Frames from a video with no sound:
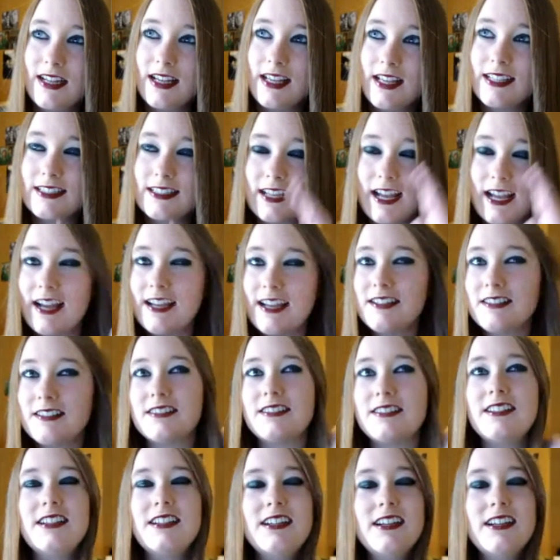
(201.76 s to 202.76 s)
It's kind
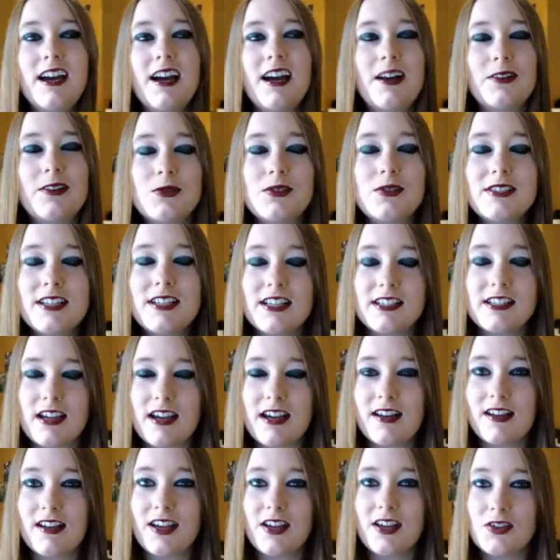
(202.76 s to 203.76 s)
of I was going to say it's
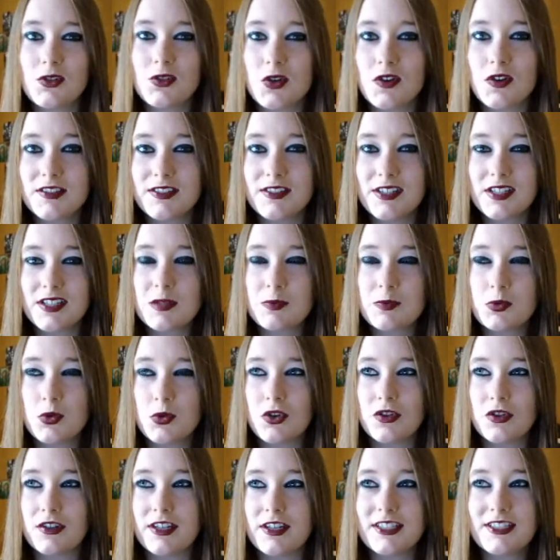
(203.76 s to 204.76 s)
kind of like a Dora the
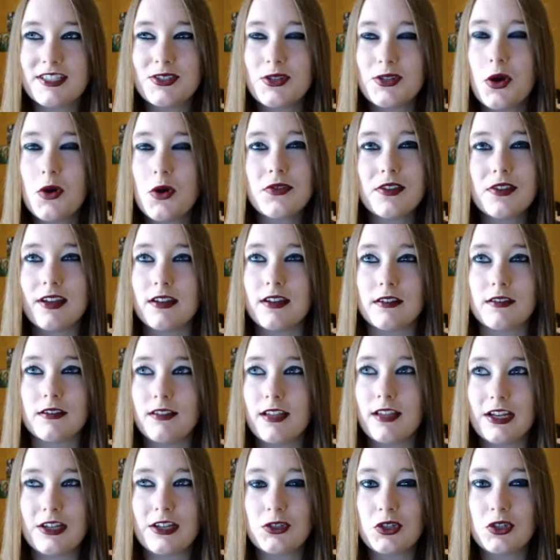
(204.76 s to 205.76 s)
Explorer. It's nothing
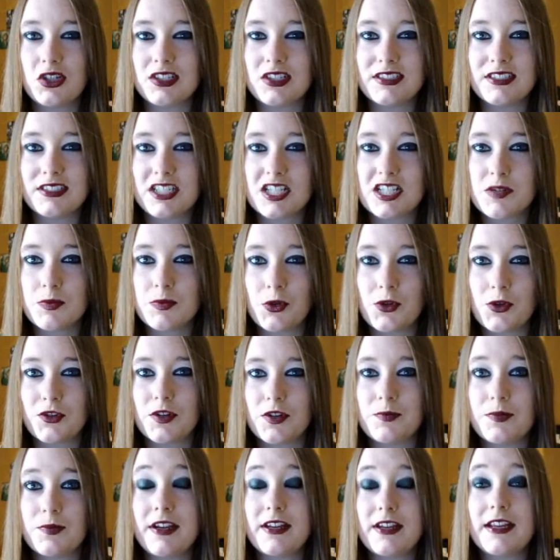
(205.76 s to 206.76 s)
like Dora the
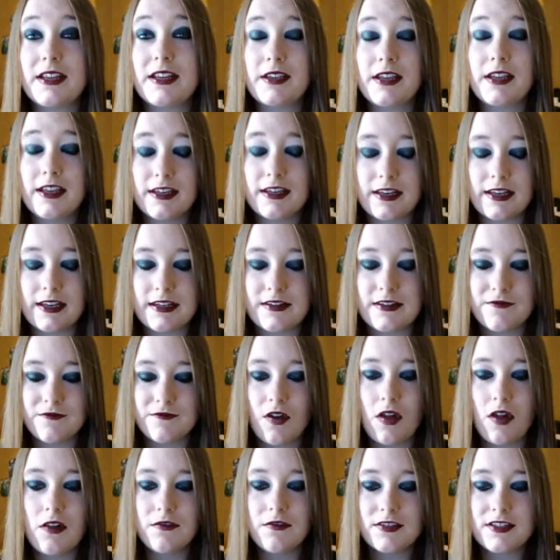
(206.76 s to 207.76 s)
Explorer, but it, it, it
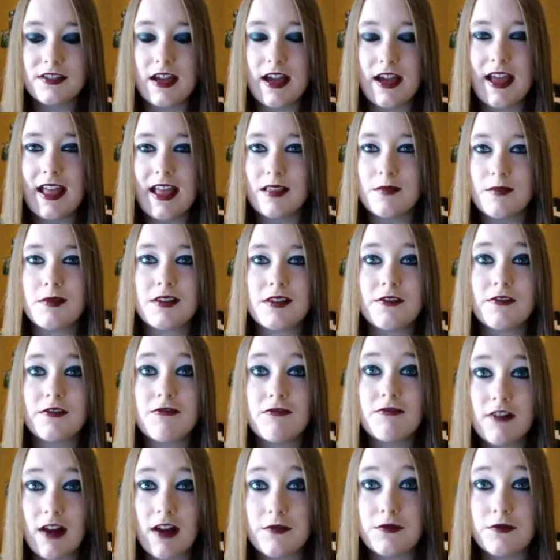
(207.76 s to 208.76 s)
involves that element of
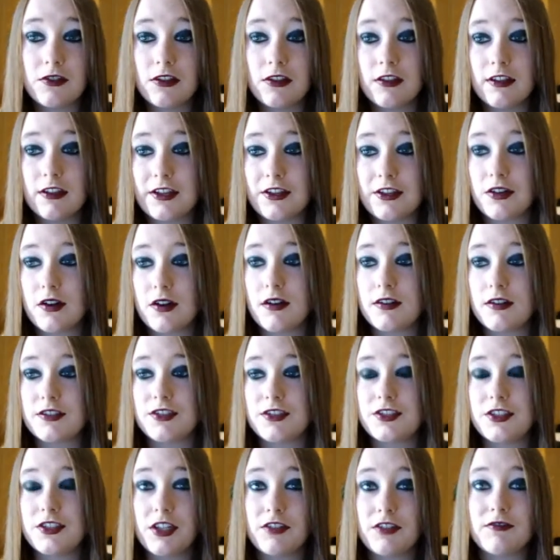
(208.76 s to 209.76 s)
travel,
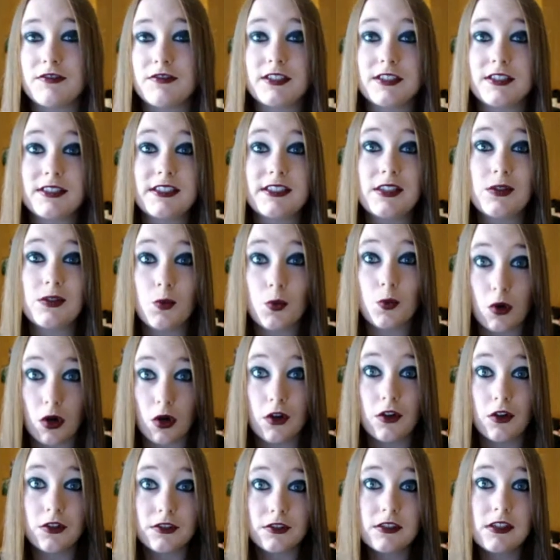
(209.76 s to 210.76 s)
encouraging children to see the
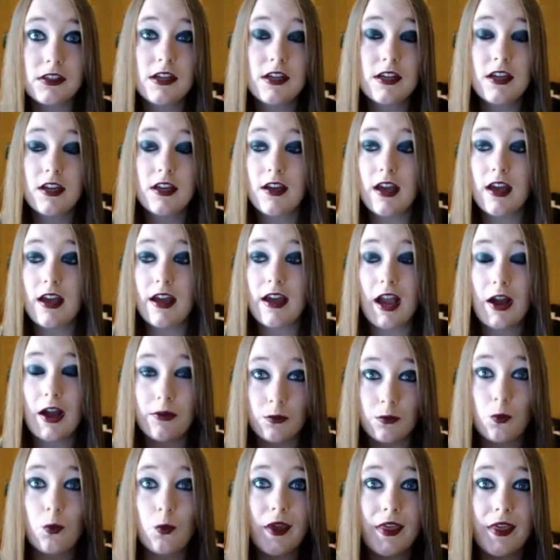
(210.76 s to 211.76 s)
world
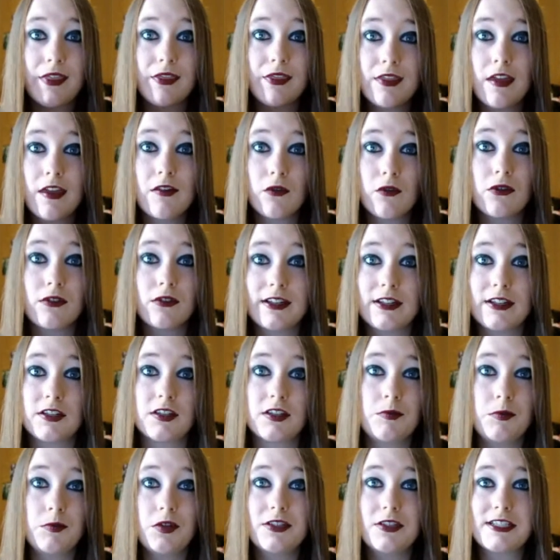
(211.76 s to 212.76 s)
with their own little
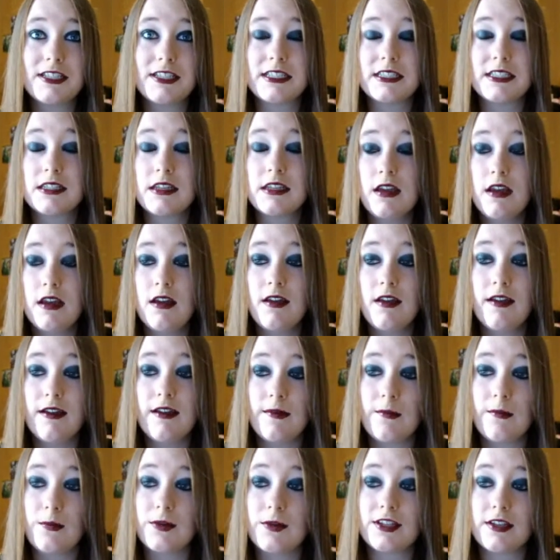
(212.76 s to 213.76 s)
communities,
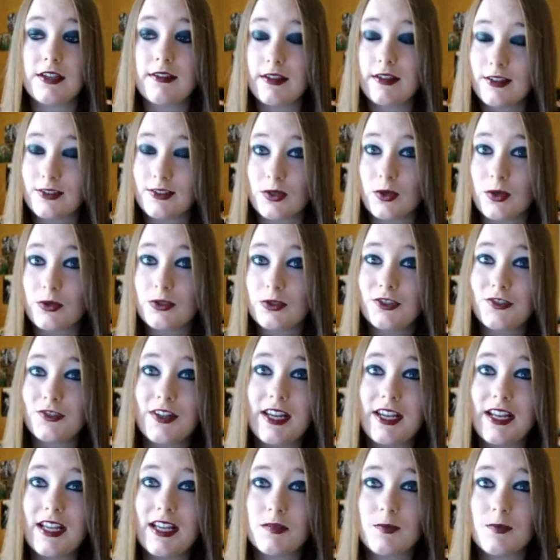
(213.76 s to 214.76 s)
which I think is always a
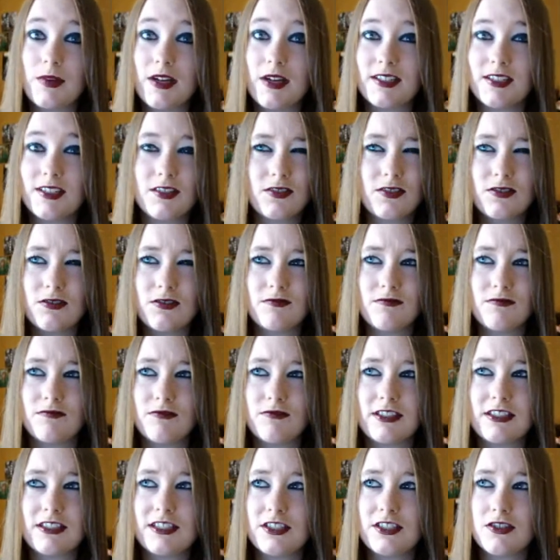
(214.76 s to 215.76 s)
great aspect. It doesn't
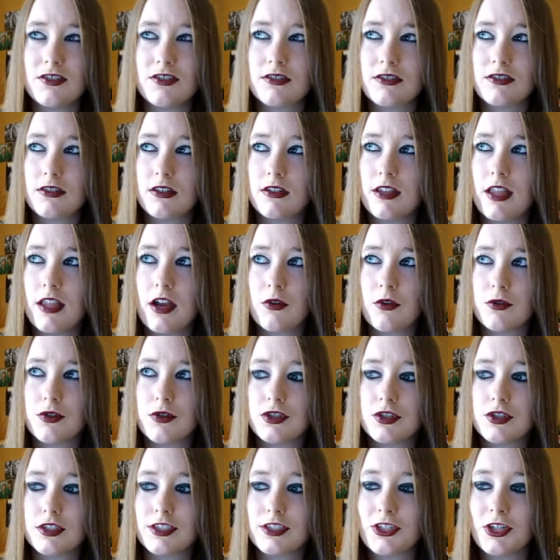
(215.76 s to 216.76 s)
really teach us a
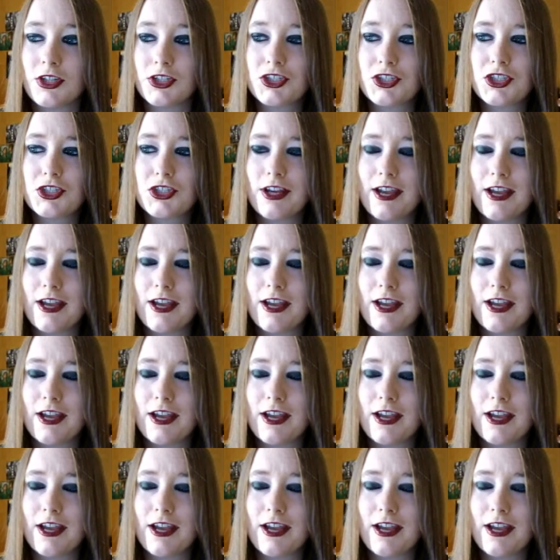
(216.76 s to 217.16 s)
language as such.